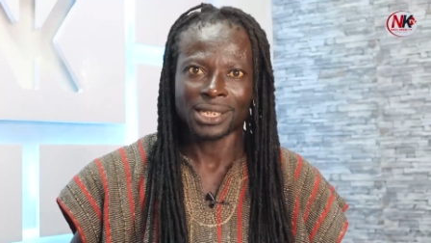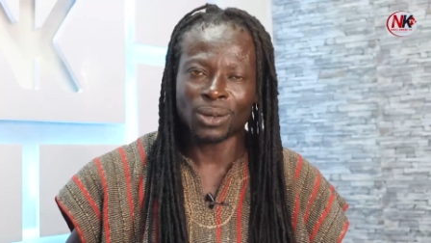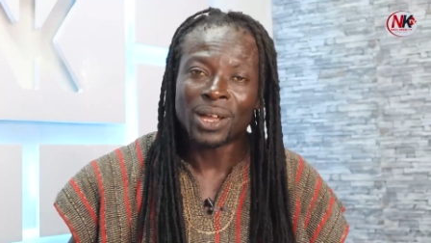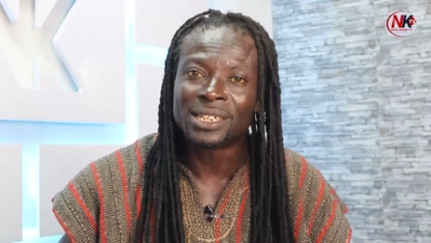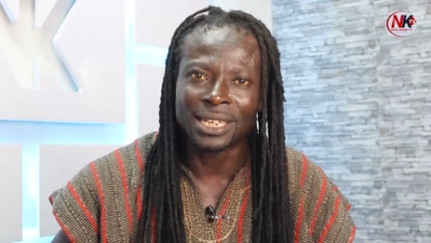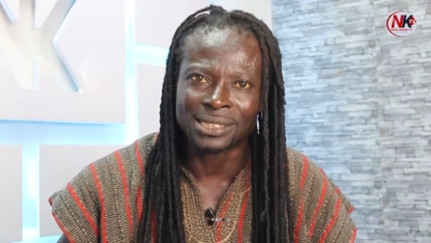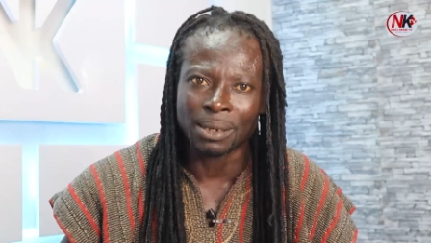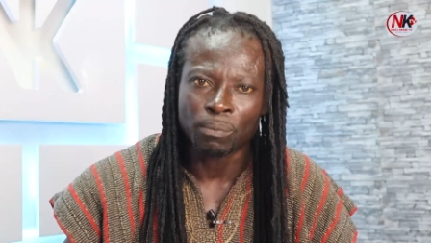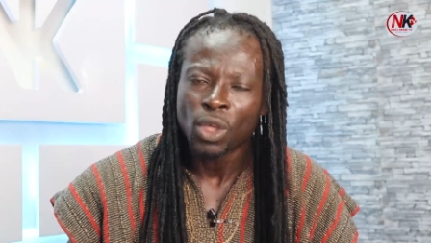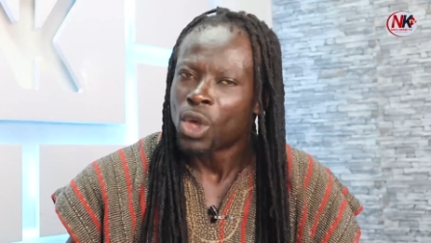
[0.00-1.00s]
Your
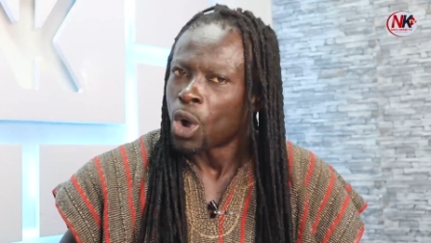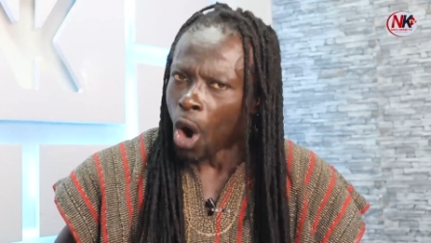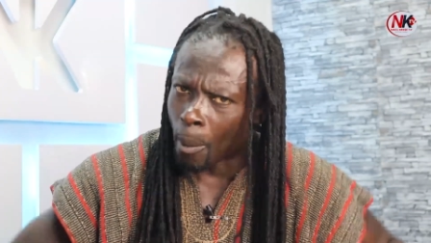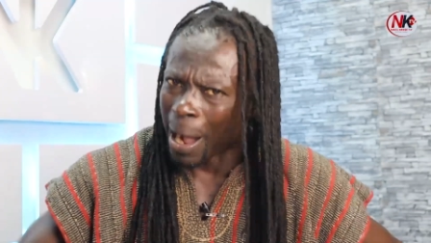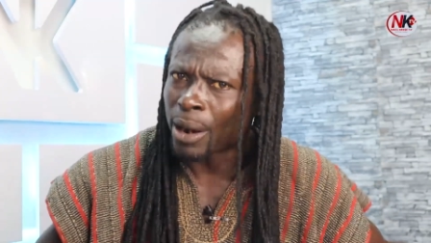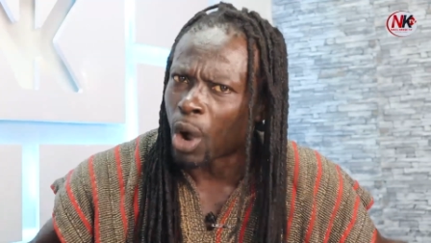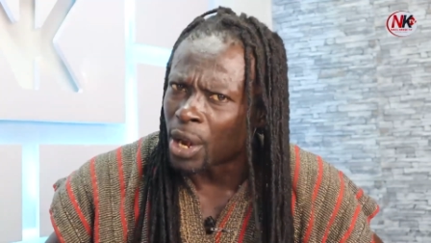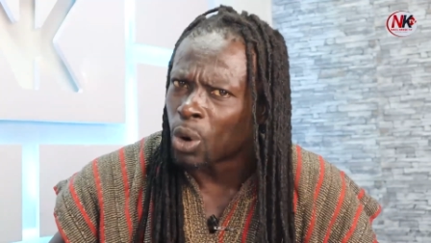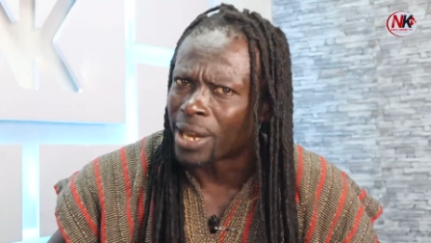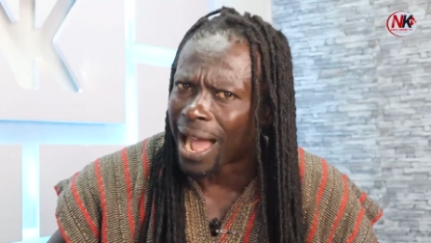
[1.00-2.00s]
hintasem. Obano
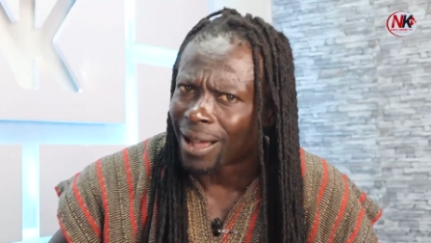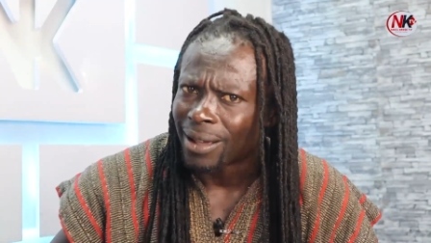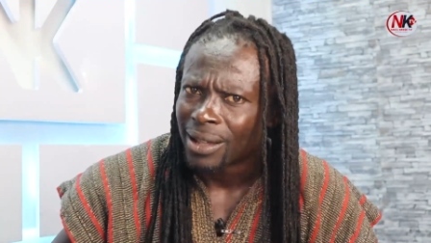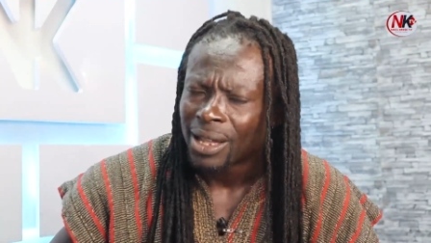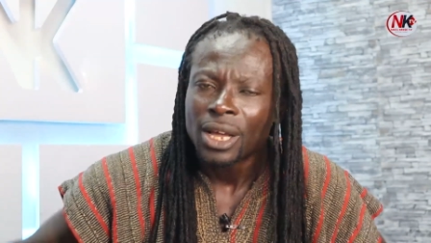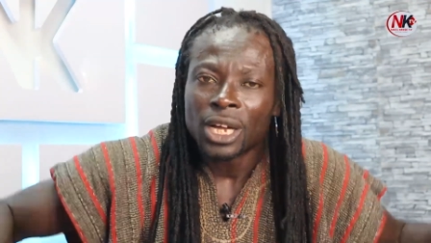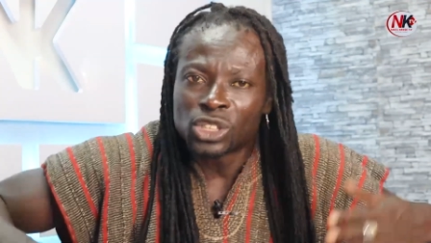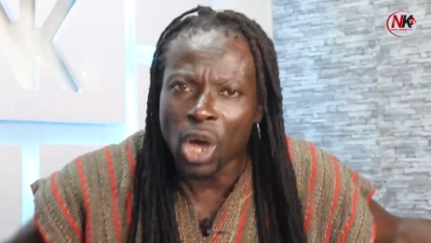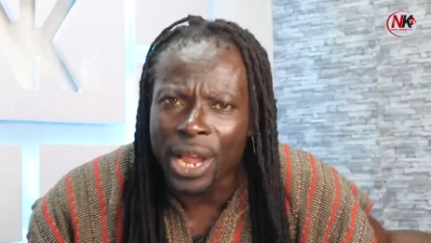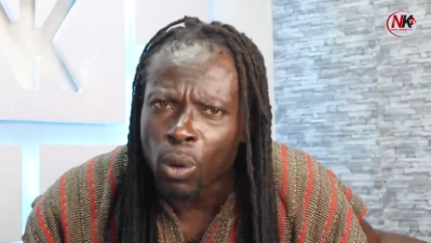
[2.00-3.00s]
knew that.
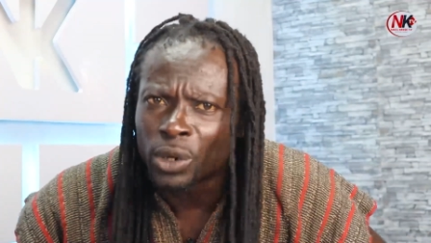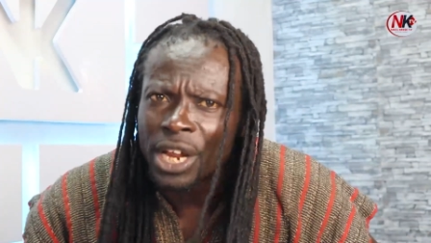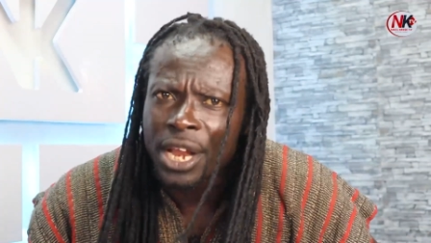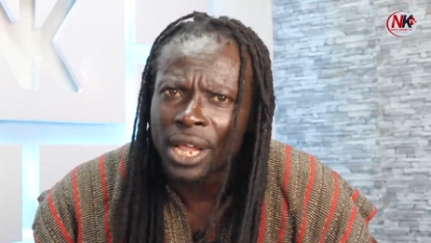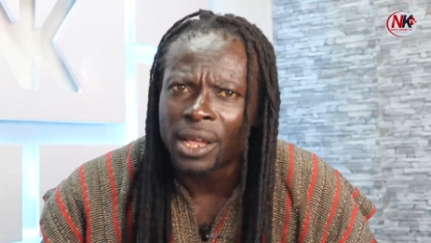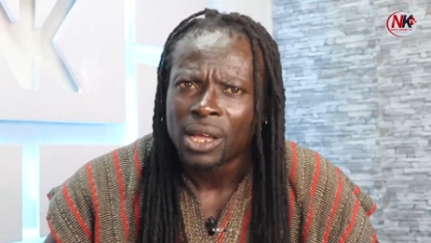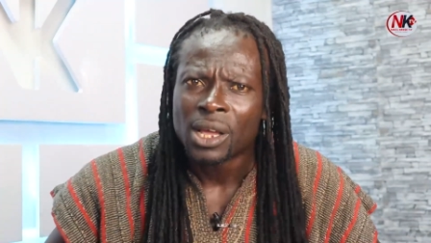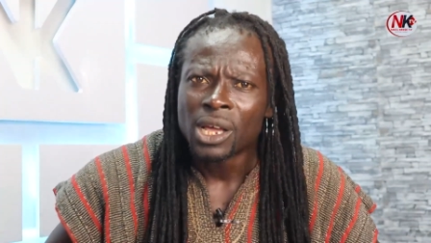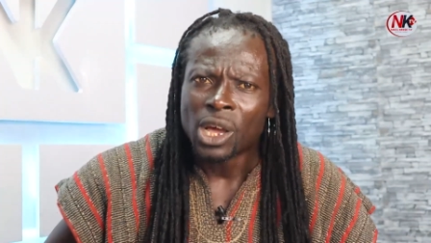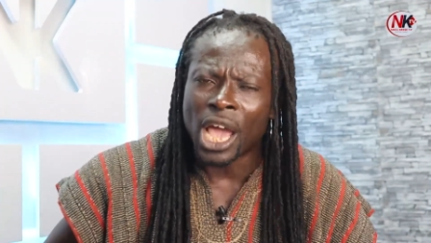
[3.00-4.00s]
So you didn't.
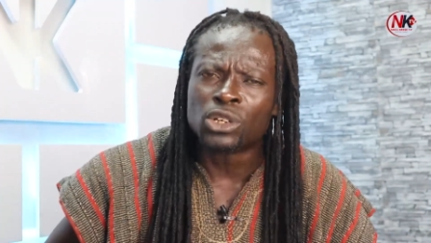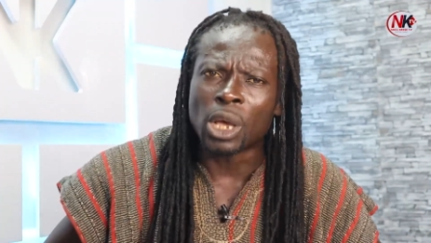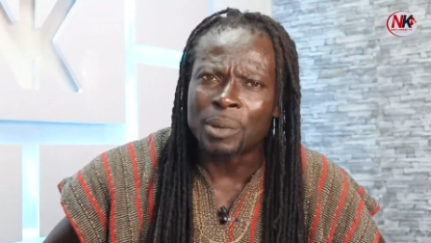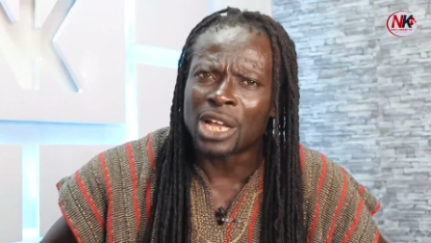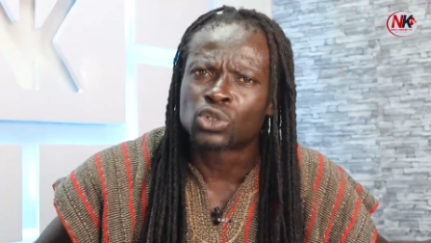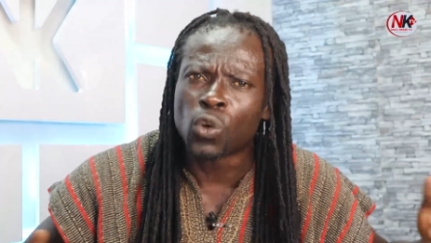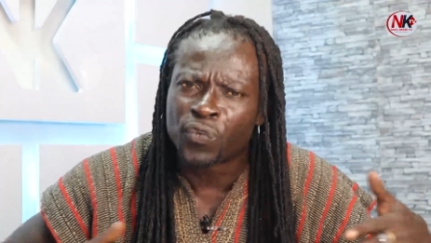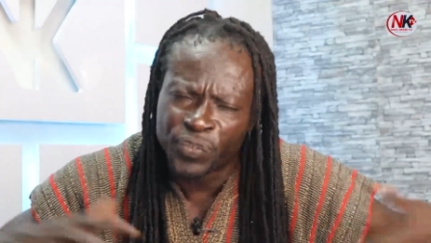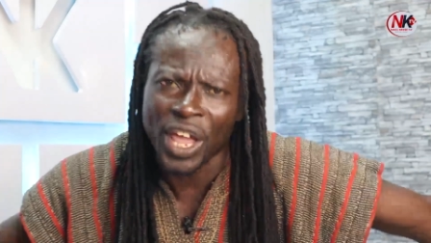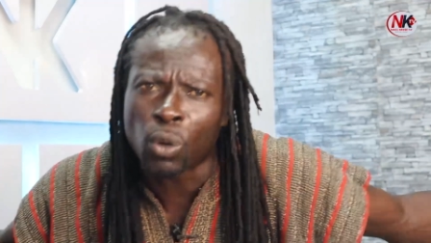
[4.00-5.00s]
And you be so
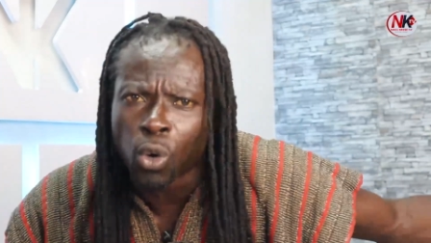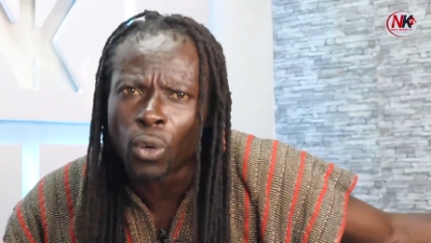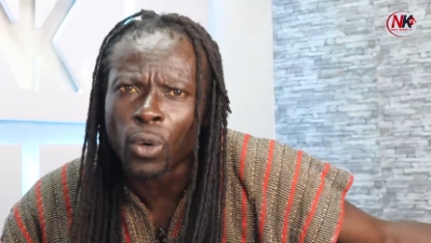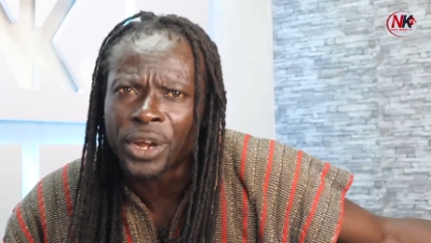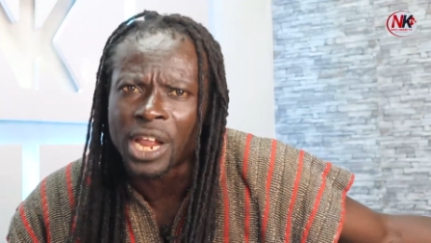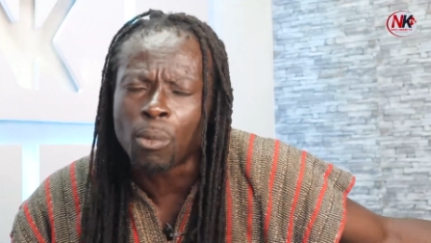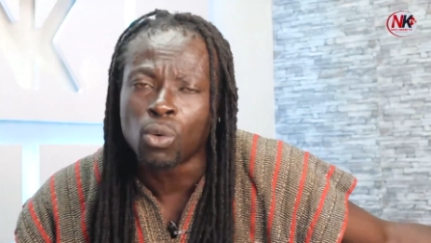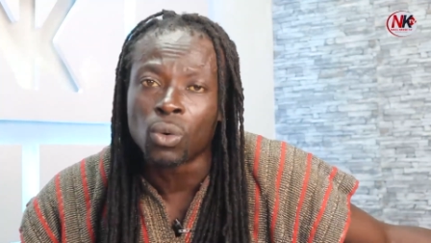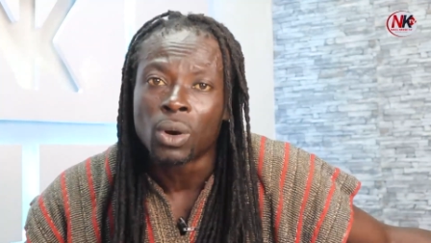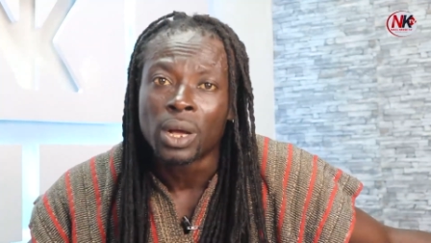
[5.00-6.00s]
fear go with
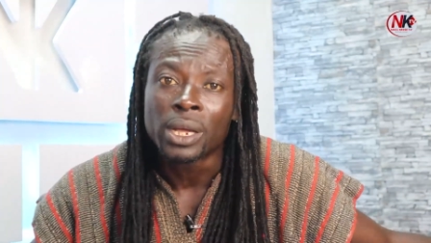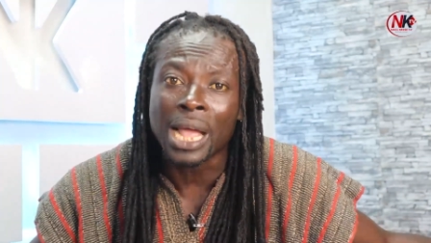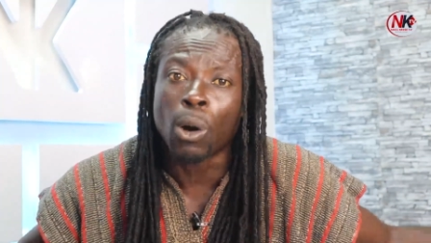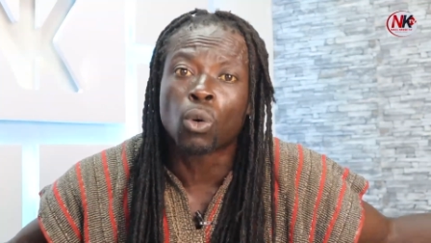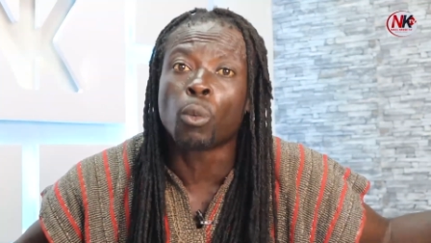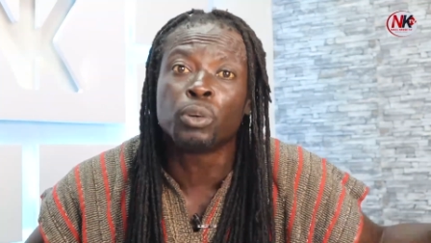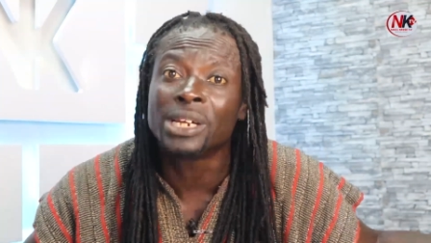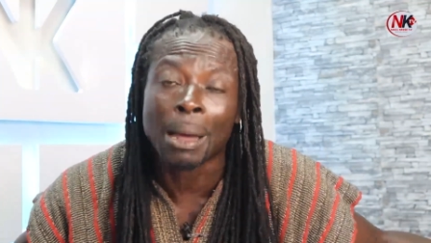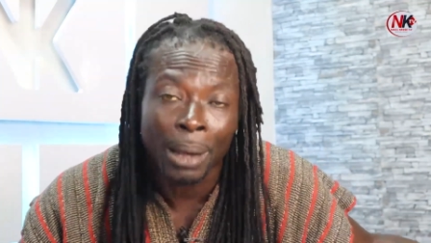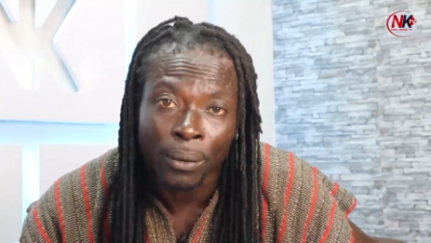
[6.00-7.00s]
them. Ya
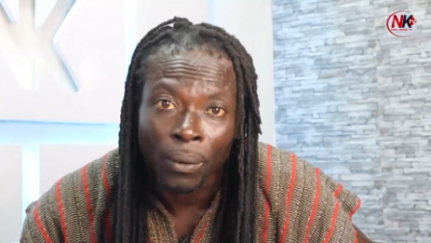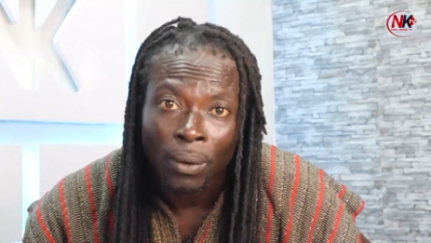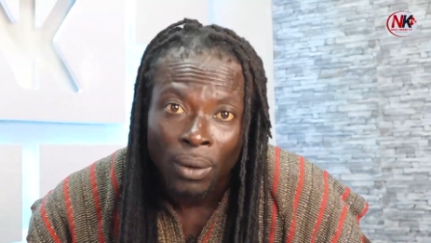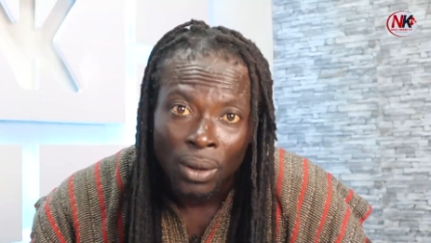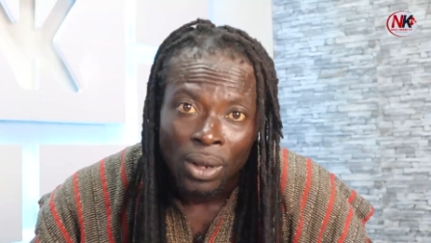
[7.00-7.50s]
ukupudia mano.